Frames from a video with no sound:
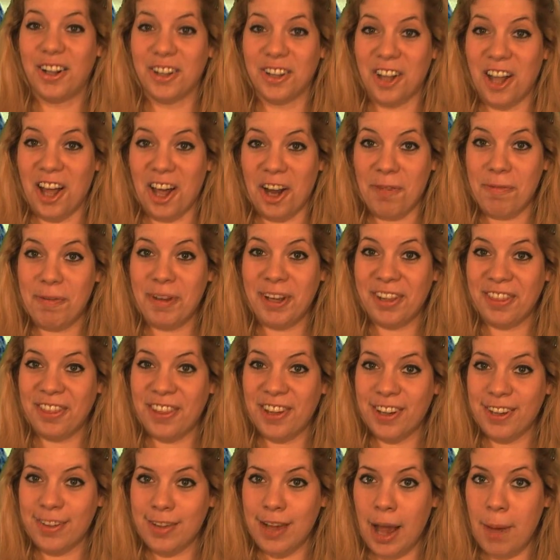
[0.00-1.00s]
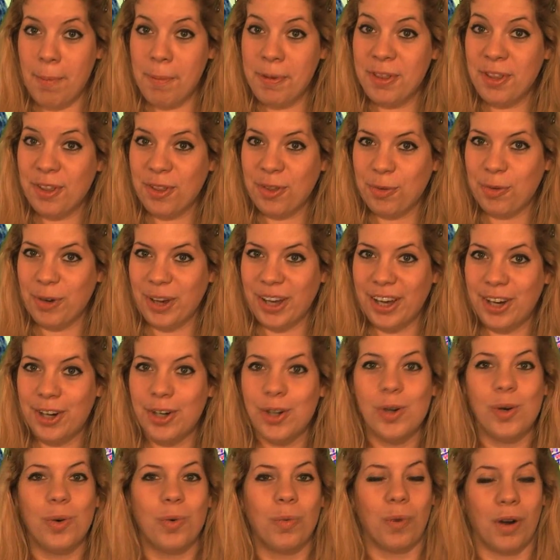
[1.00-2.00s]
A lot of big things happened this week.
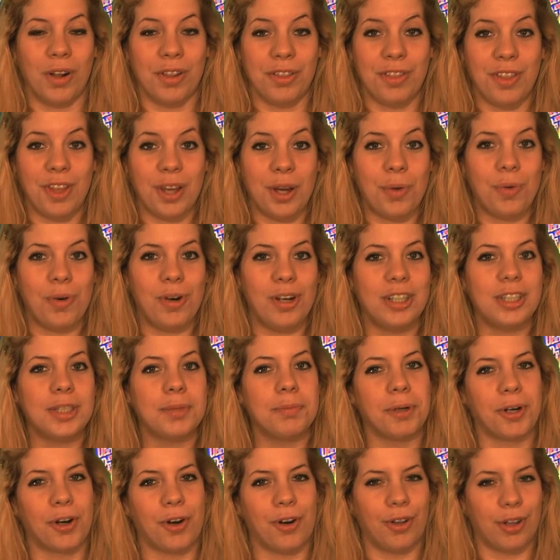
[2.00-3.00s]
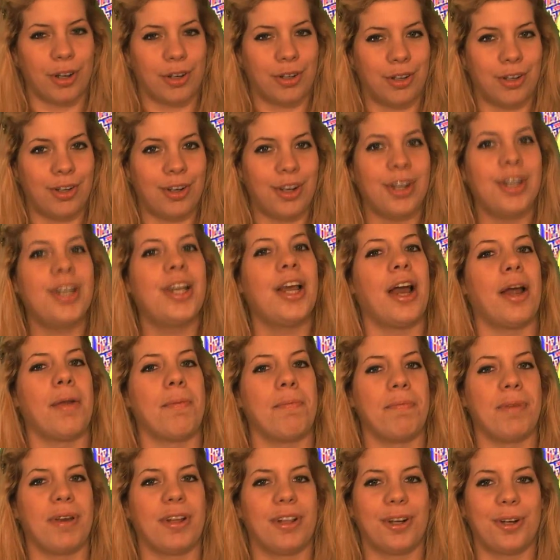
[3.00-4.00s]
One thing was Macaulay Culkin
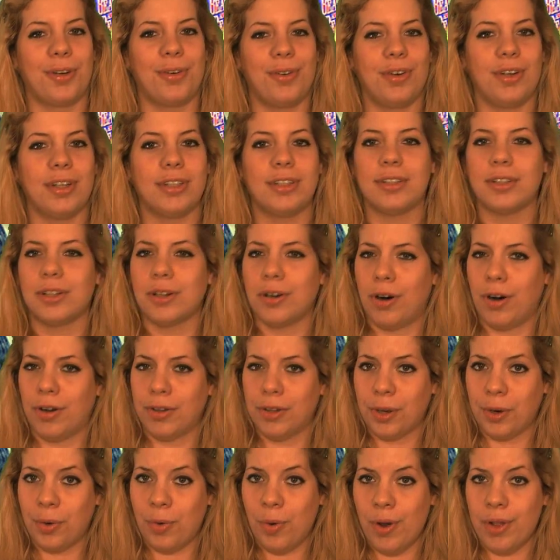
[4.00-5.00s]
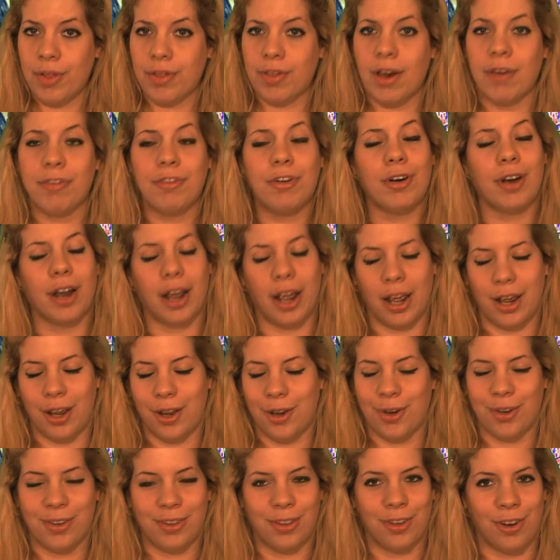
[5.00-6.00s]
and Mila Kunis called it quits after
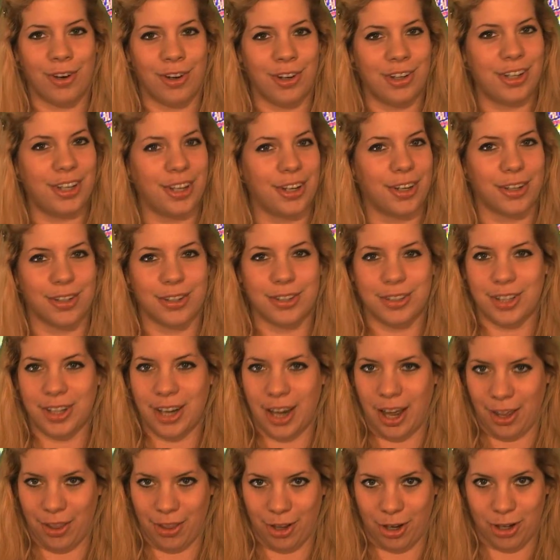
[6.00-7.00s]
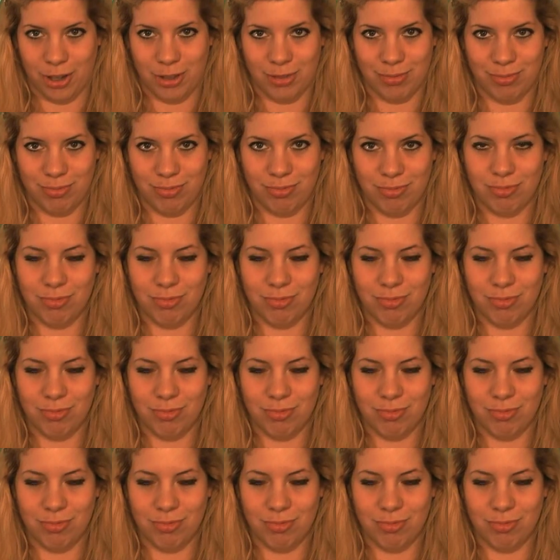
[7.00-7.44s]
eight long years together.